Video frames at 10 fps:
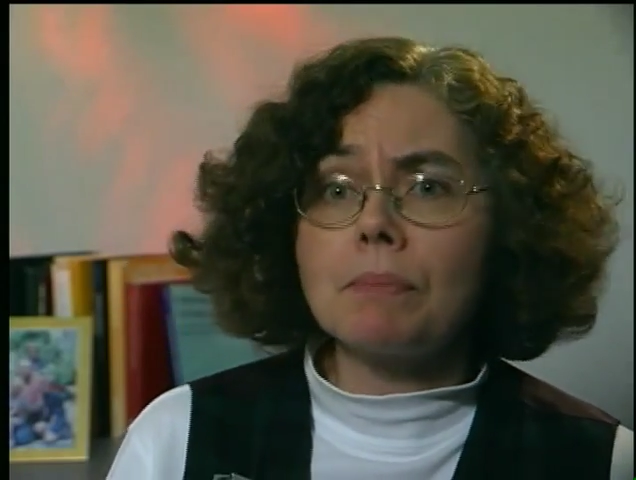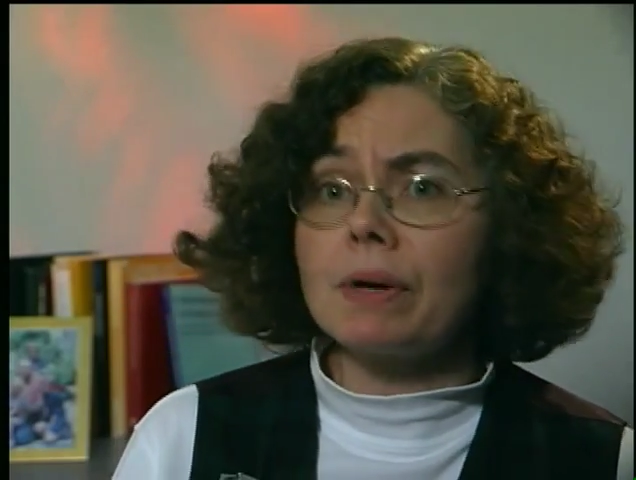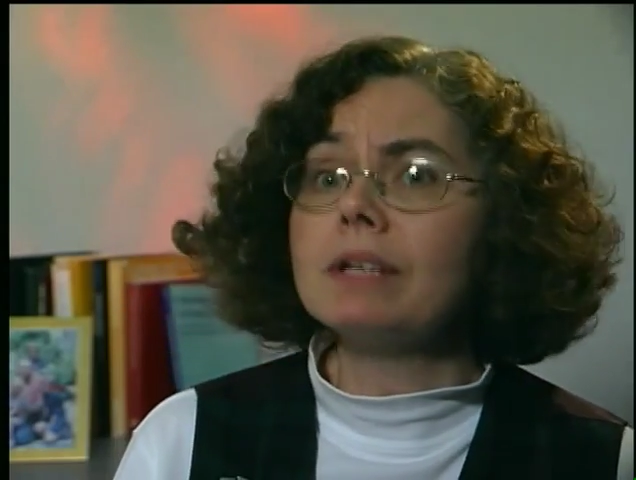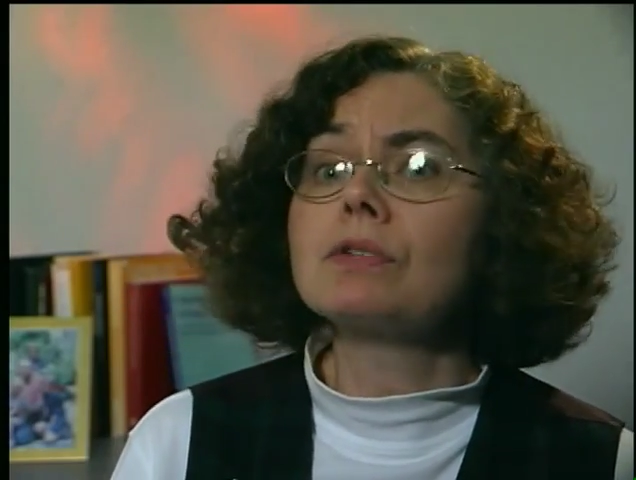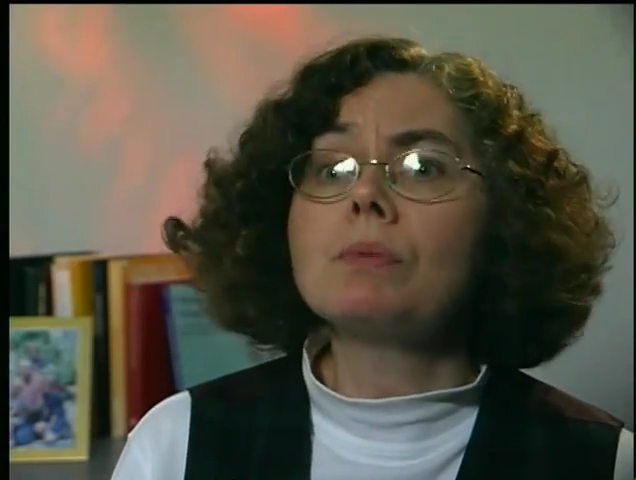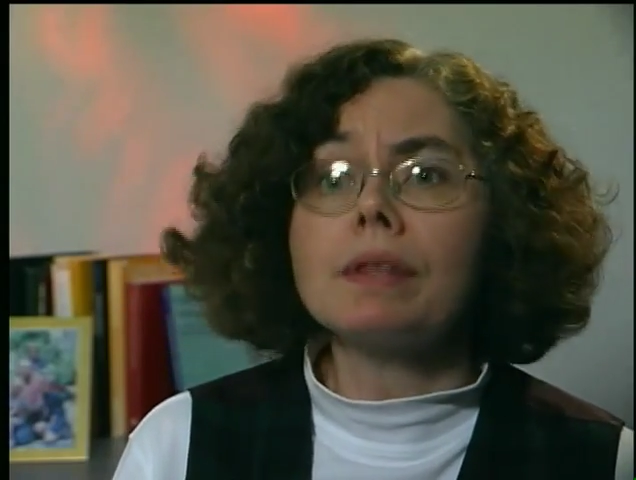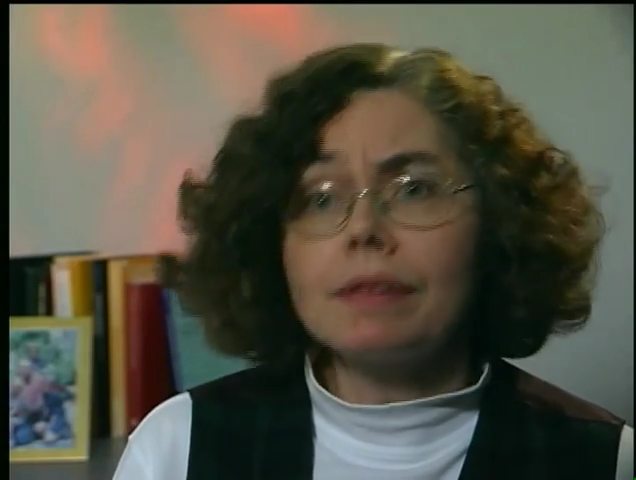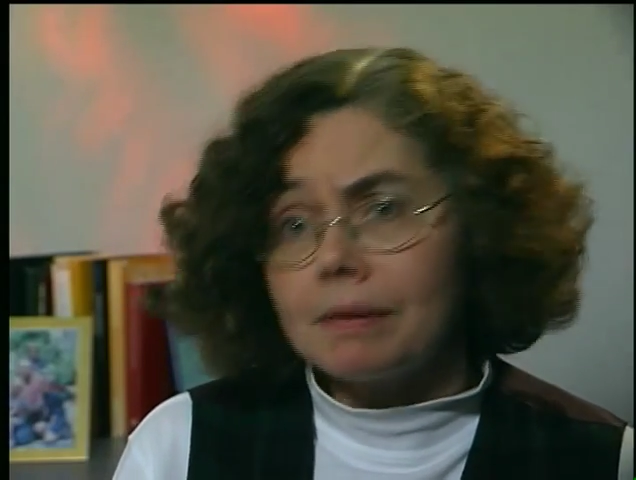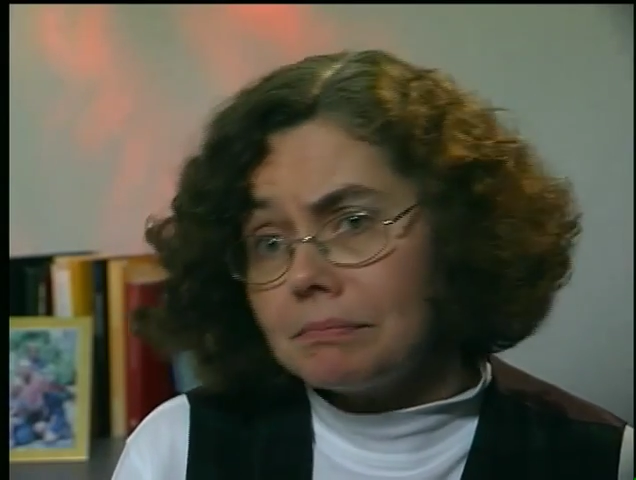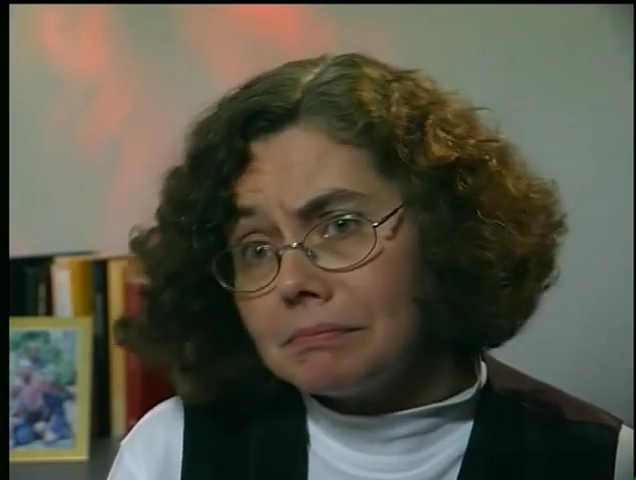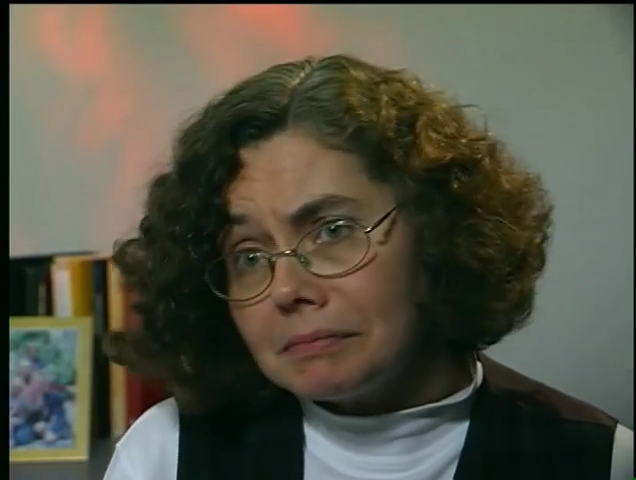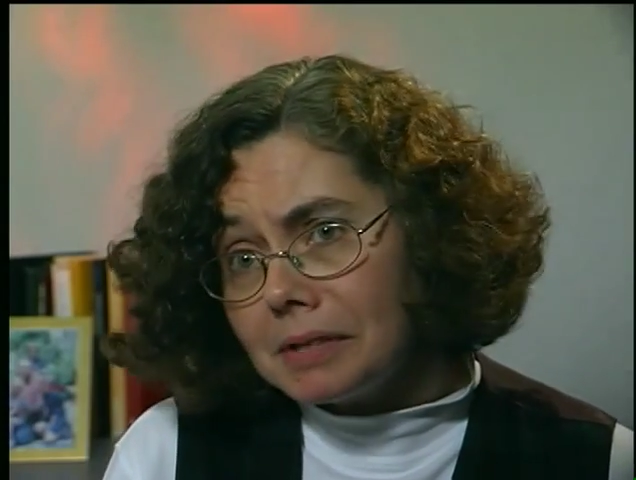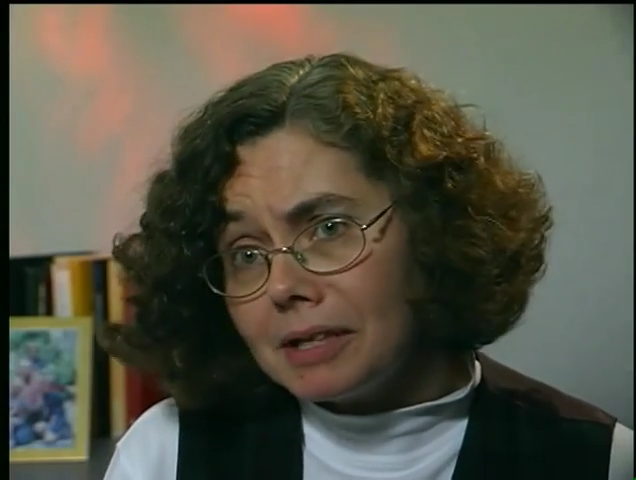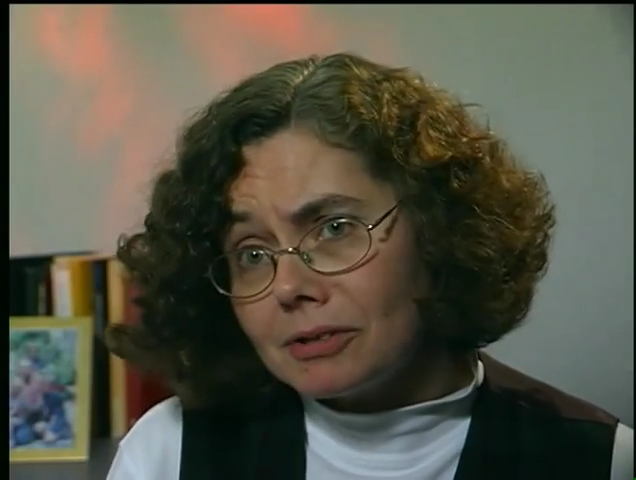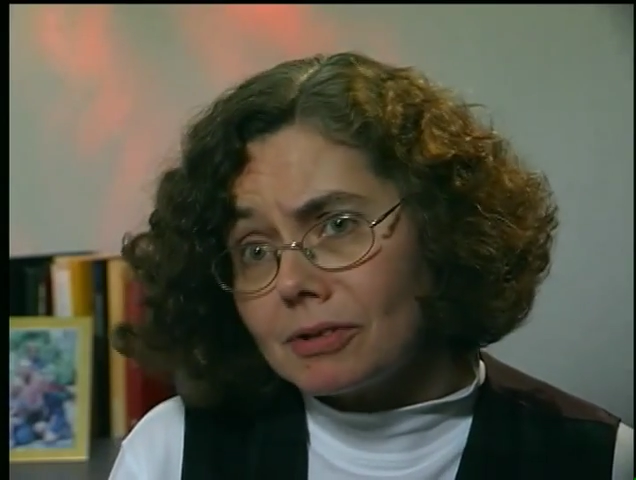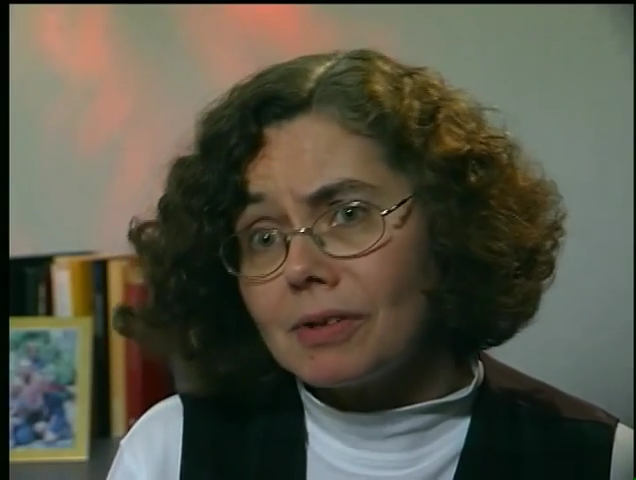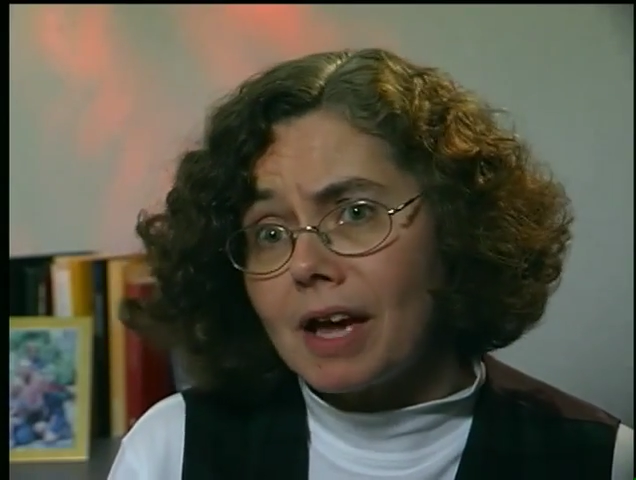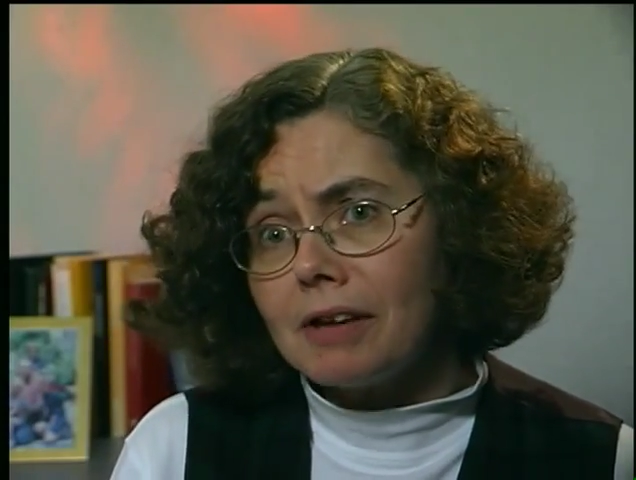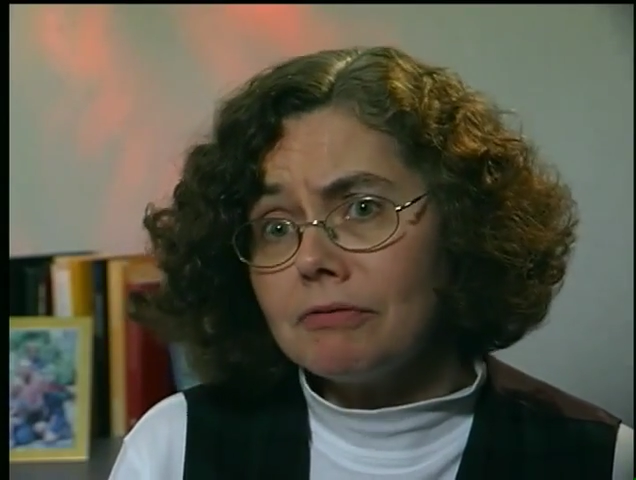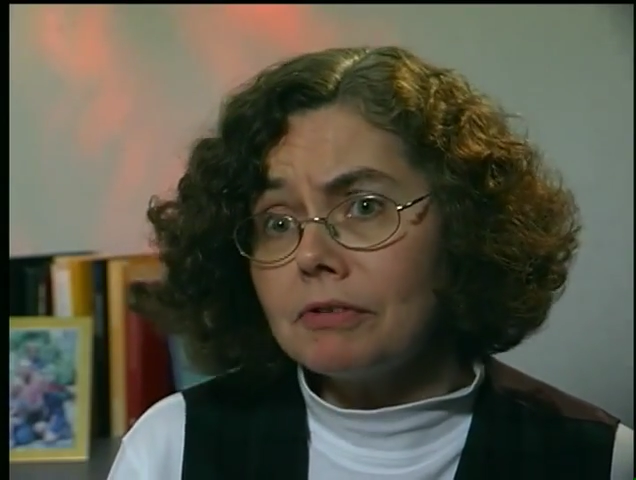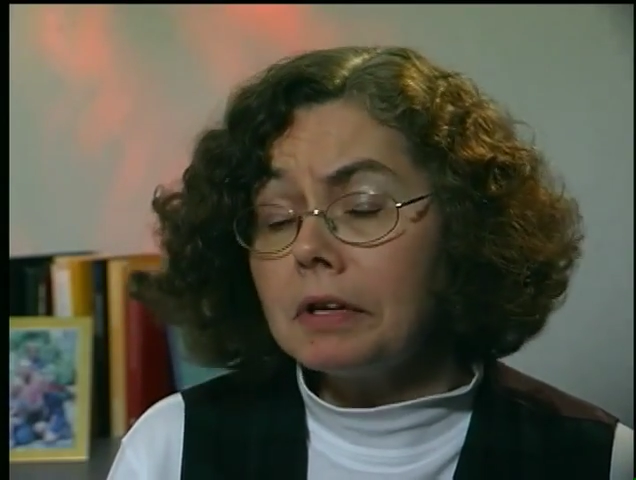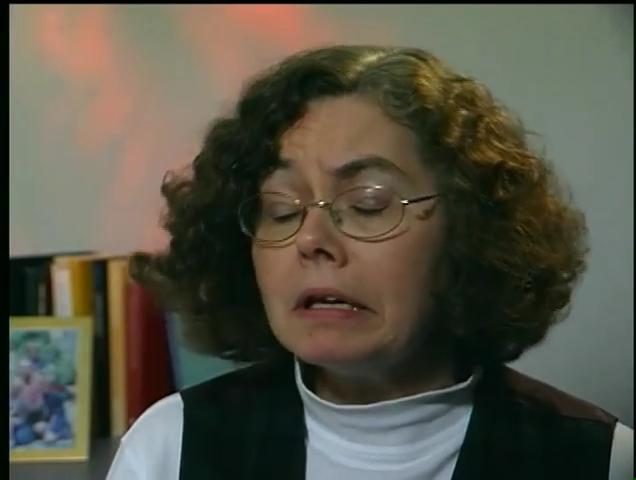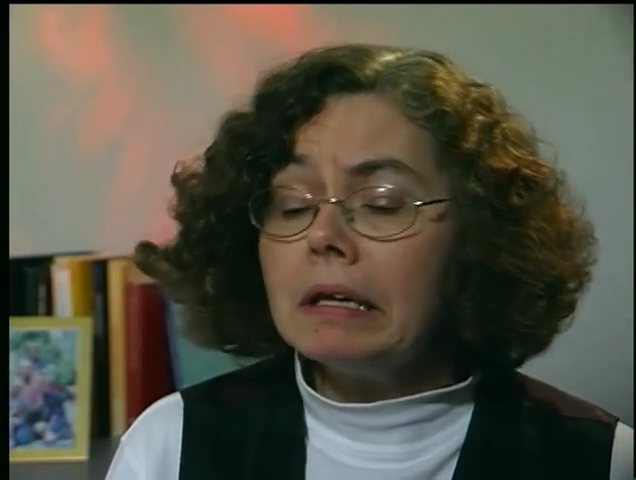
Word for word: brings with them into life.